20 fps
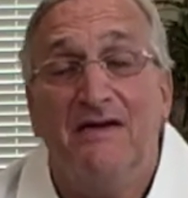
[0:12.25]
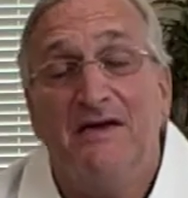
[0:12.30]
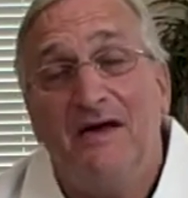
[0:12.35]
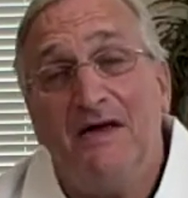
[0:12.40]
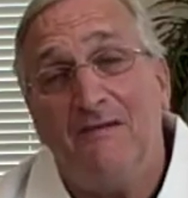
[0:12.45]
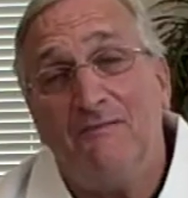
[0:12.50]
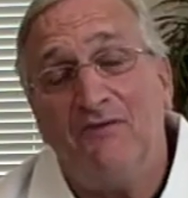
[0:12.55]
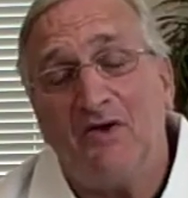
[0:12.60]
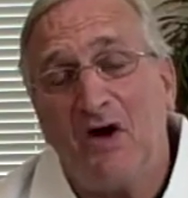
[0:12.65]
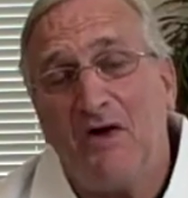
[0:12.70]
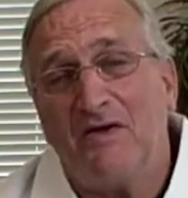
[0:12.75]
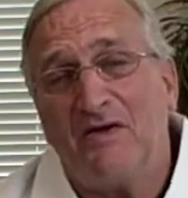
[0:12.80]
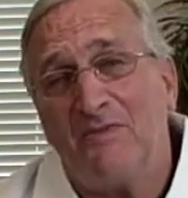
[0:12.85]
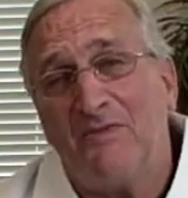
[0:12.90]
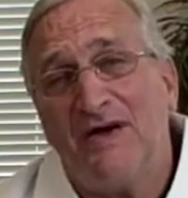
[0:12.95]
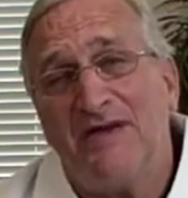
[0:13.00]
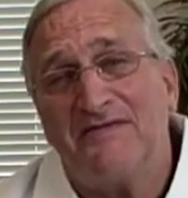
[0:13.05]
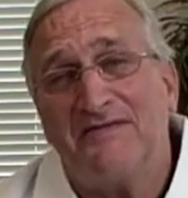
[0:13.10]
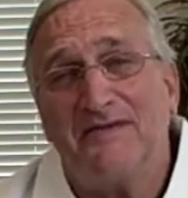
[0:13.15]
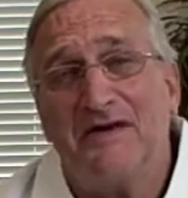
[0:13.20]
And I'm talking
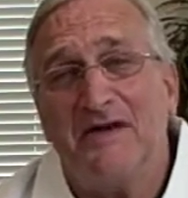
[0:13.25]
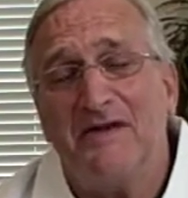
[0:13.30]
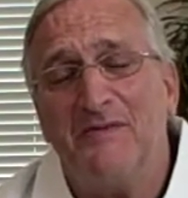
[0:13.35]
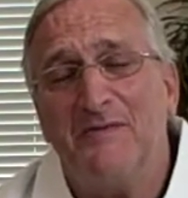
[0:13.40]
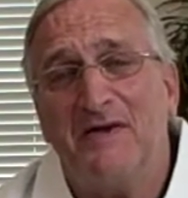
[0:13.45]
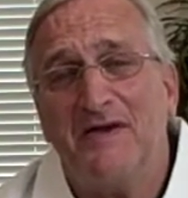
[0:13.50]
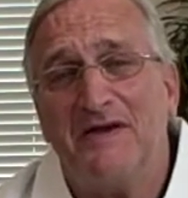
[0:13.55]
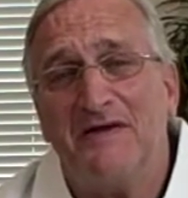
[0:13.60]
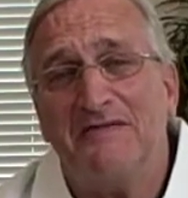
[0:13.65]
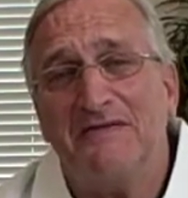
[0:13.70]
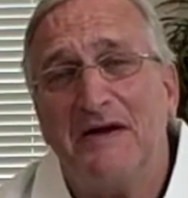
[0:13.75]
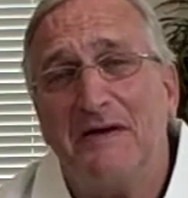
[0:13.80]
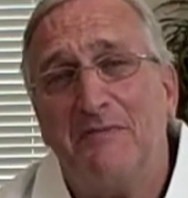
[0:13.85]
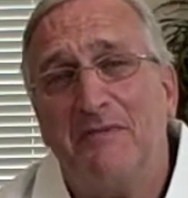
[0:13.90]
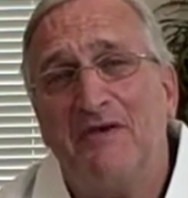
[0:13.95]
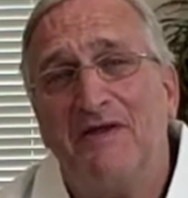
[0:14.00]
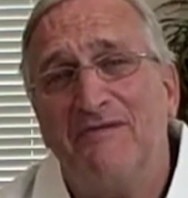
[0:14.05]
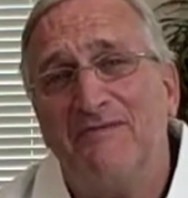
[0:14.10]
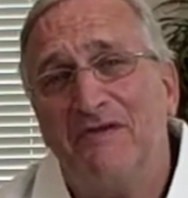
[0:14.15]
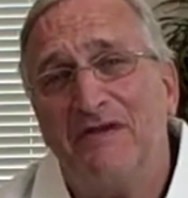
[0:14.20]
about siding because I
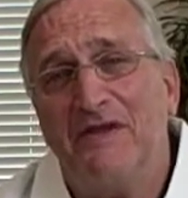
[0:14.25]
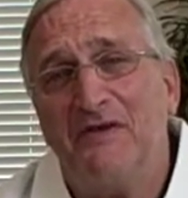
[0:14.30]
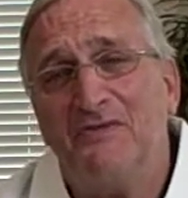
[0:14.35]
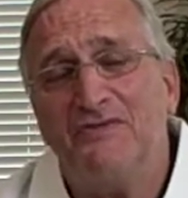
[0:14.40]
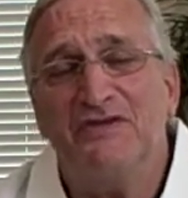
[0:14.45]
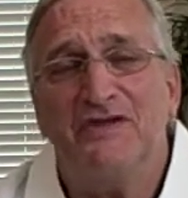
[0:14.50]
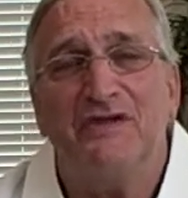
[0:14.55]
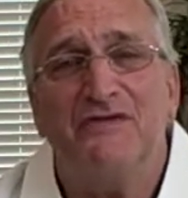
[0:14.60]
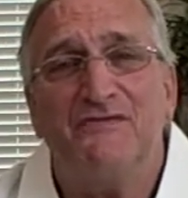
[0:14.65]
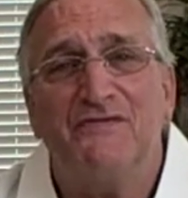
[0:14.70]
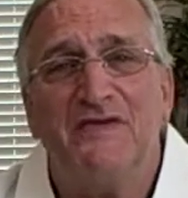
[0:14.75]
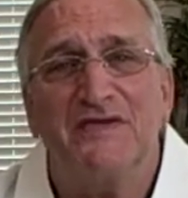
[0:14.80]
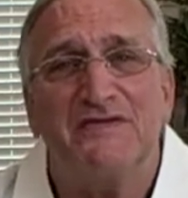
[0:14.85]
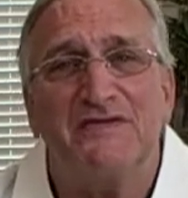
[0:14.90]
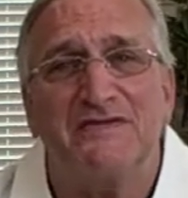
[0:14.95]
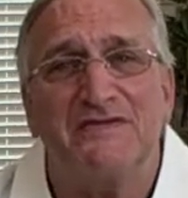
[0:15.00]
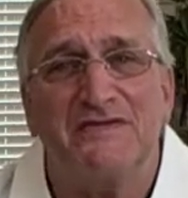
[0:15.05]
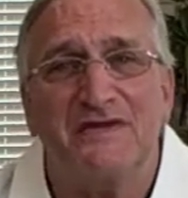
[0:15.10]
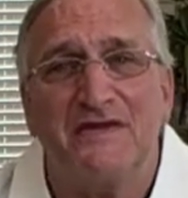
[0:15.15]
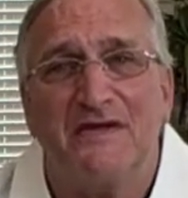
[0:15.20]
believe in energy
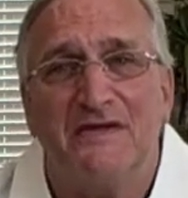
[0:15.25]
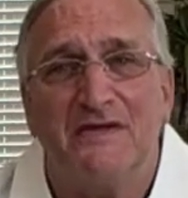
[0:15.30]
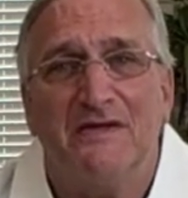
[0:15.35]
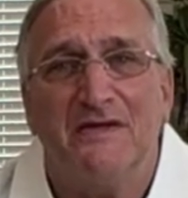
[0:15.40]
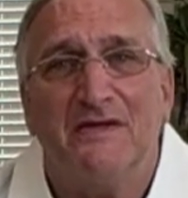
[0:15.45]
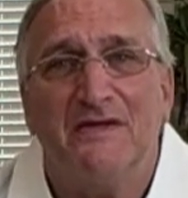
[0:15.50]
efficiency.